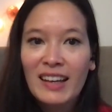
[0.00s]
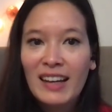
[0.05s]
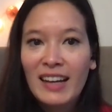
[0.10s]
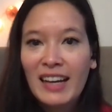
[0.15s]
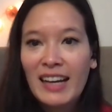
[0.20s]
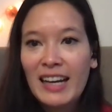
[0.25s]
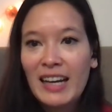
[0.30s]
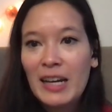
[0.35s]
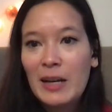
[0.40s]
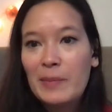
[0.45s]

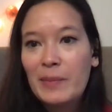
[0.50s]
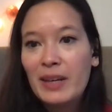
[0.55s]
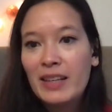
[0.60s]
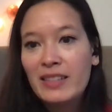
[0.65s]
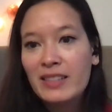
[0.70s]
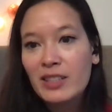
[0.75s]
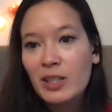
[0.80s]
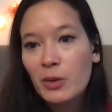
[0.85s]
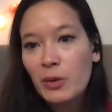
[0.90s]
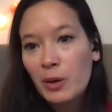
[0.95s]

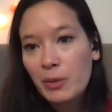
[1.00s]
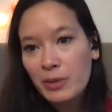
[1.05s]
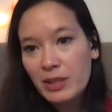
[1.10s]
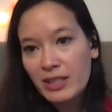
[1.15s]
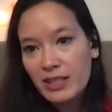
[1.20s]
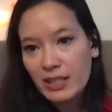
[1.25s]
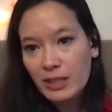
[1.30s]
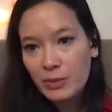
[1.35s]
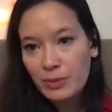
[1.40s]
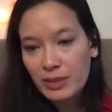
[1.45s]
And so what we
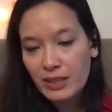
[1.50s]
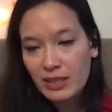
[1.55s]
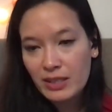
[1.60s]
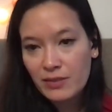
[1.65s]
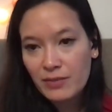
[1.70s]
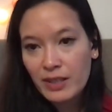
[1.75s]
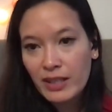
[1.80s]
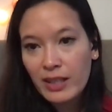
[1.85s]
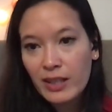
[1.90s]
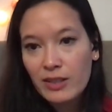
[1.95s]
did with this
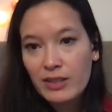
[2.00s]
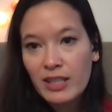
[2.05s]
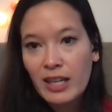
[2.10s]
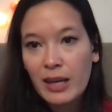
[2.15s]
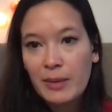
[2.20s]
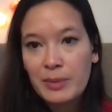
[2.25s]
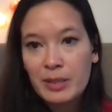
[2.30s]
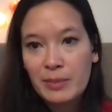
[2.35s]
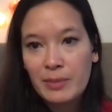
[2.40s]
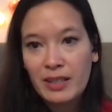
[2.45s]
video
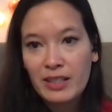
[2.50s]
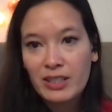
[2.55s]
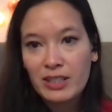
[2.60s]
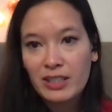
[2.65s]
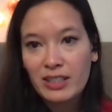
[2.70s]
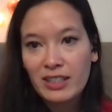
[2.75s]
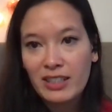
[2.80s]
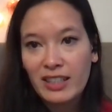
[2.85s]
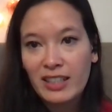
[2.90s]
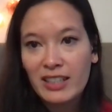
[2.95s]
type
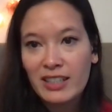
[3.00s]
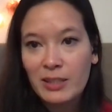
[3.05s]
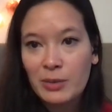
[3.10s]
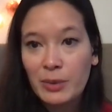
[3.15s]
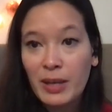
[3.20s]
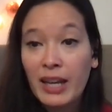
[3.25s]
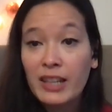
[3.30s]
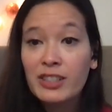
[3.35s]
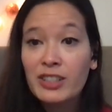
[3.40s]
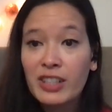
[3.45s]
dimension is
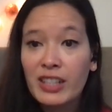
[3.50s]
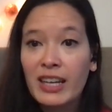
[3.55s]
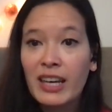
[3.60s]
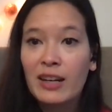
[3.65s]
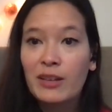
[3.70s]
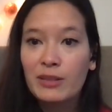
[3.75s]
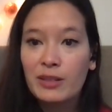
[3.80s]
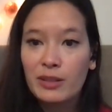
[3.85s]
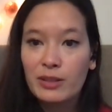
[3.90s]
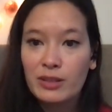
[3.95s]
we actually
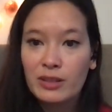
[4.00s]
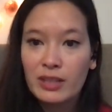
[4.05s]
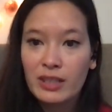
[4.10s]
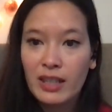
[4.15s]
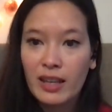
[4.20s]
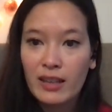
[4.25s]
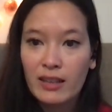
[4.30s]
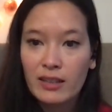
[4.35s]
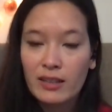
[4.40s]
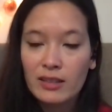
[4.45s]
count those
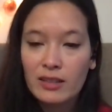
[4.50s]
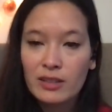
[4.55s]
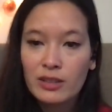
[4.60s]
together.